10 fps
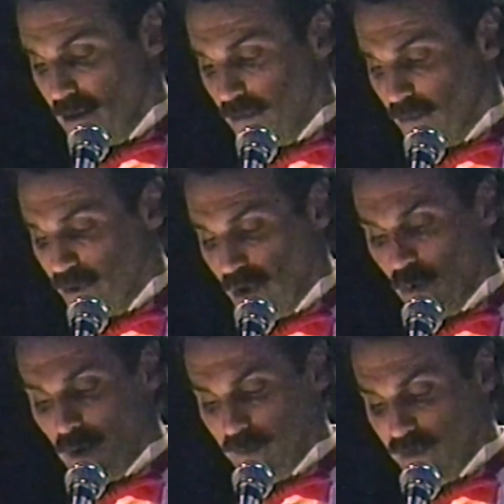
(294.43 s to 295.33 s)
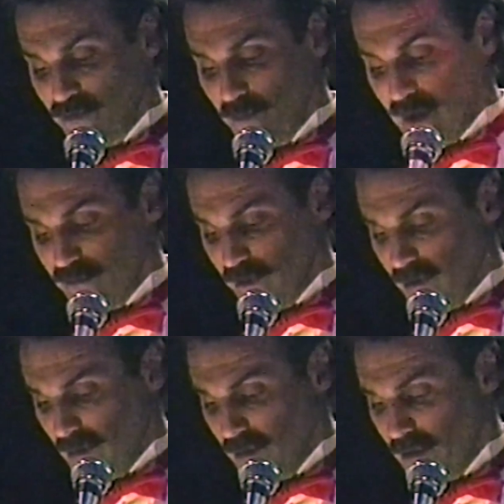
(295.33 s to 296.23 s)
Well, you know what, Mr.
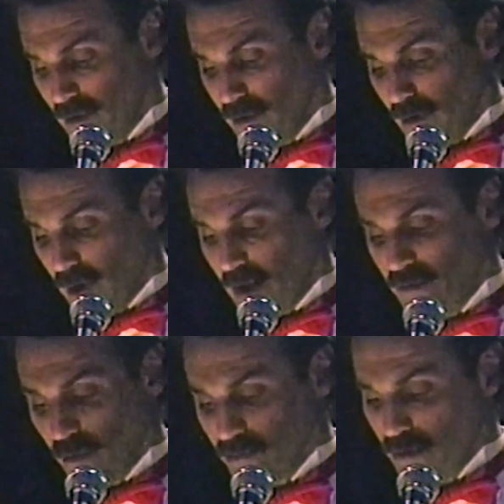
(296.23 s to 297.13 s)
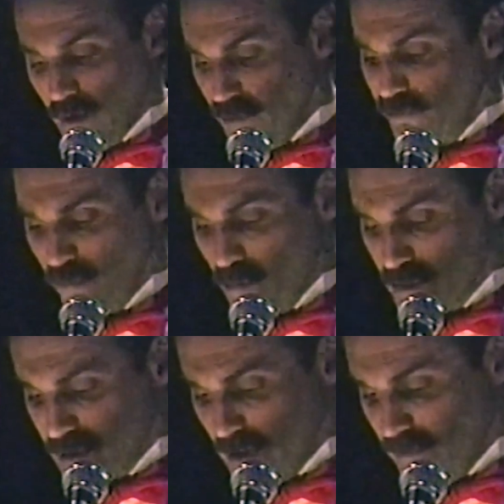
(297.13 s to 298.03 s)
Messing? I told her to go screw
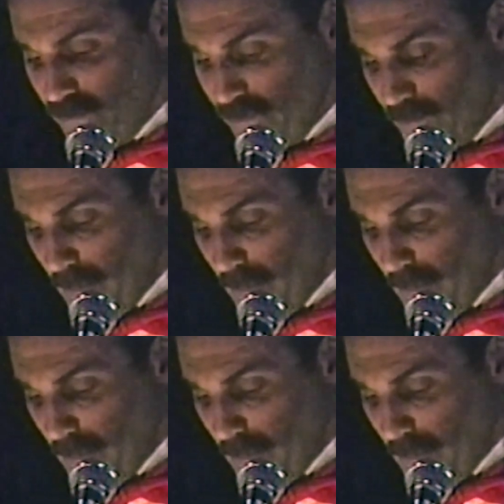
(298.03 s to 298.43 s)
herself.